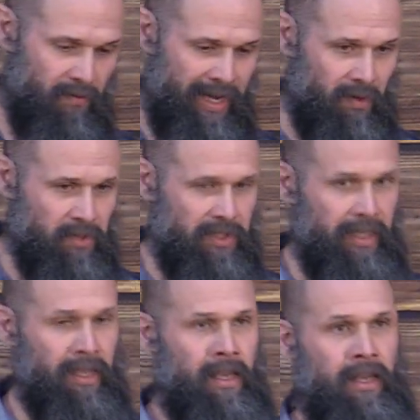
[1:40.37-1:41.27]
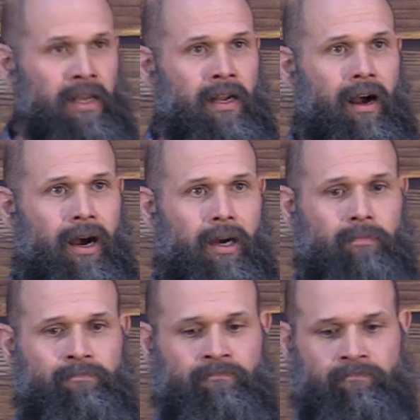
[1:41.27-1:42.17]
of counseling,
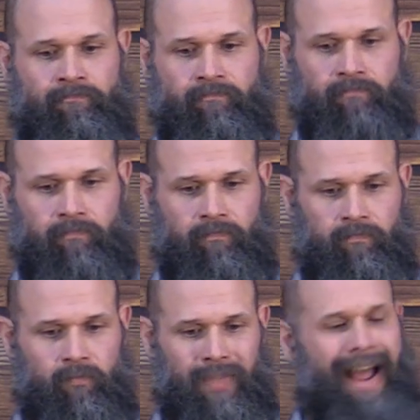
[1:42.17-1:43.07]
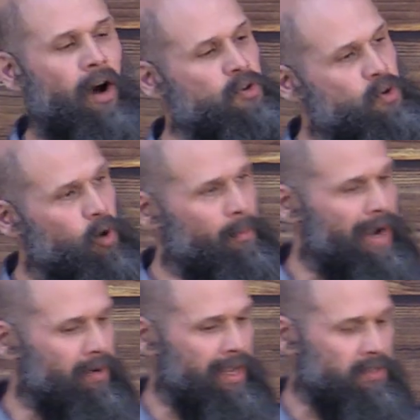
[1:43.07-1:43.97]
how you go
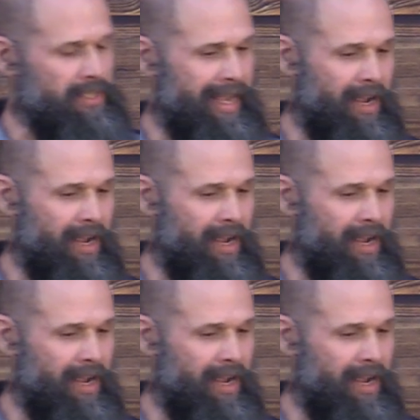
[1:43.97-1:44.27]
about counseling,